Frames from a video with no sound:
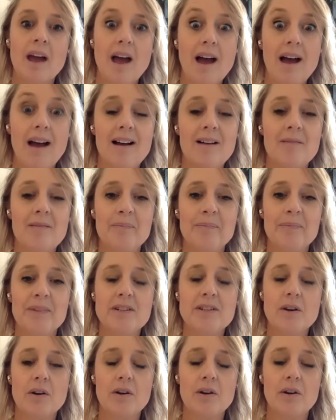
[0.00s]

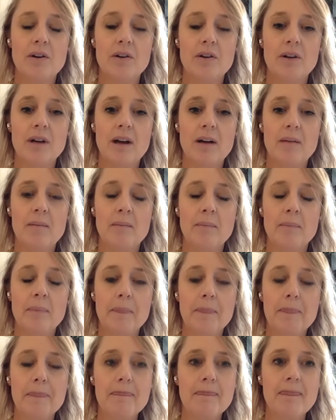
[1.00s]
You
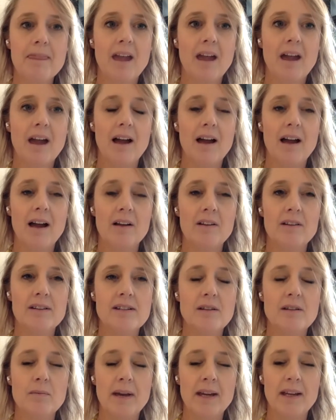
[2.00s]

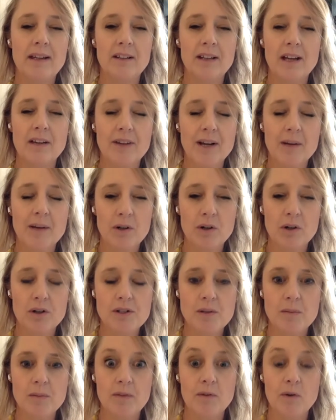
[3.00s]
may have come across
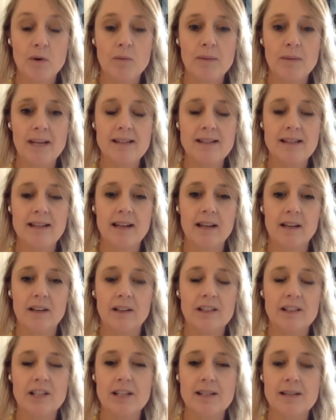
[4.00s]
her before, Maisie Hill.
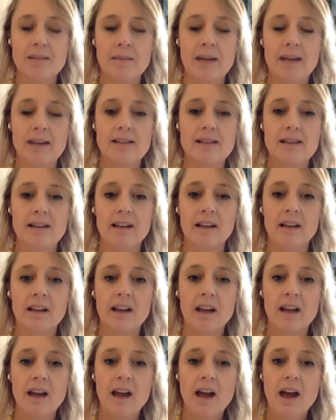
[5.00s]
She's amazing.
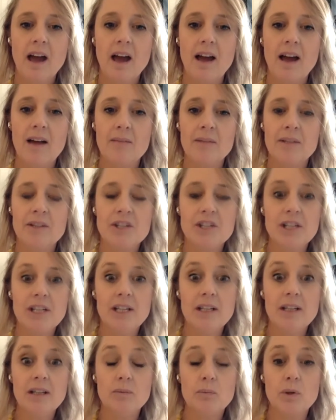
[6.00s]
And
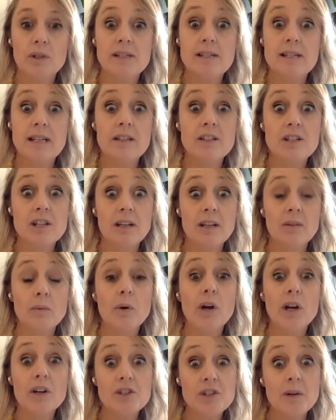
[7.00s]
she was teaching
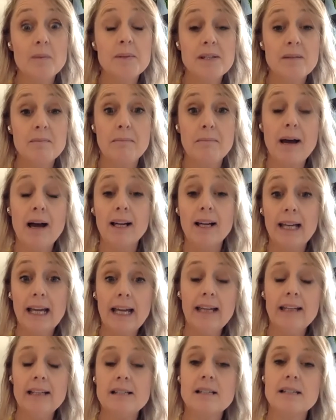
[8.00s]
workshops in
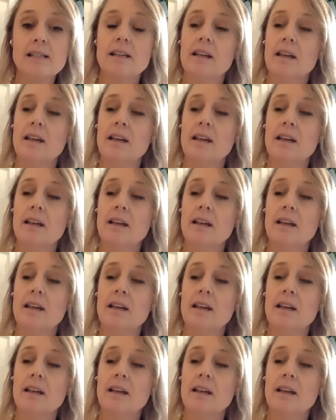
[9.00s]
Margate.